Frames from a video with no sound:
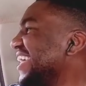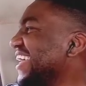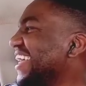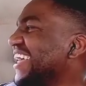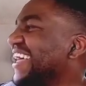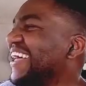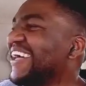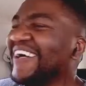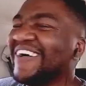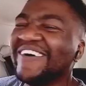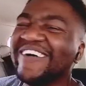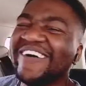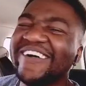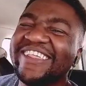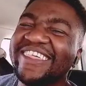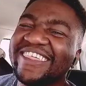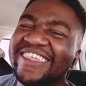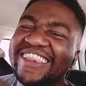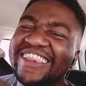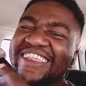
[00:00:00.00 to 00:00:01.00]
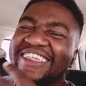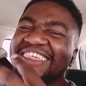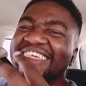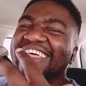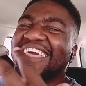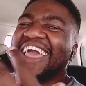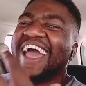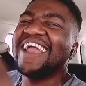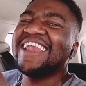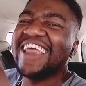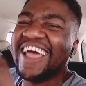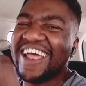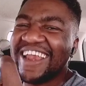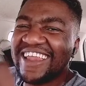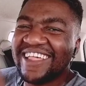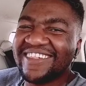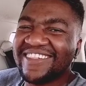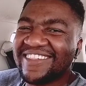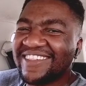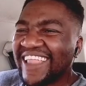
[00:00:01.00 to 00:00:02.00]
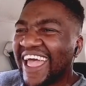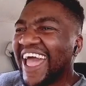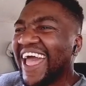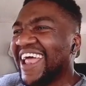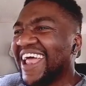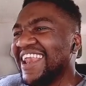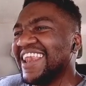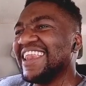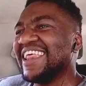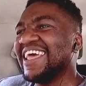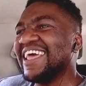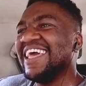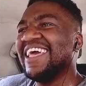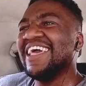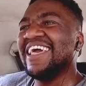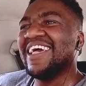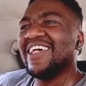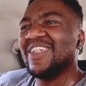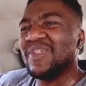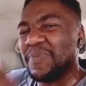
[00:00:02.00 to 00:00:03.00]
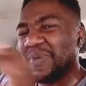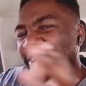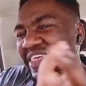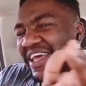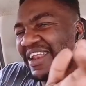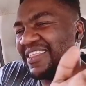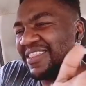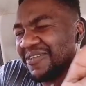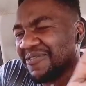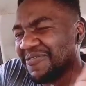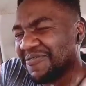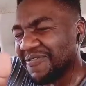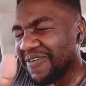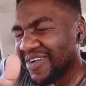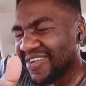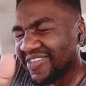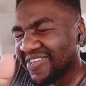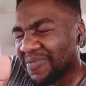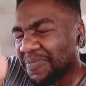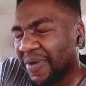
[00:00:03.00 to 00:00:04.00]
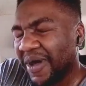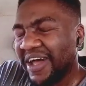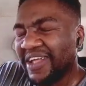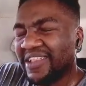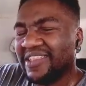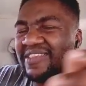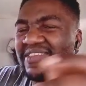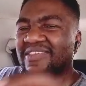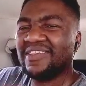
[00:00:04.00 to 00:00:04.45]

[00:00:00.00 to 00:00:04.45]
Oh, she can't understand, especially the first part.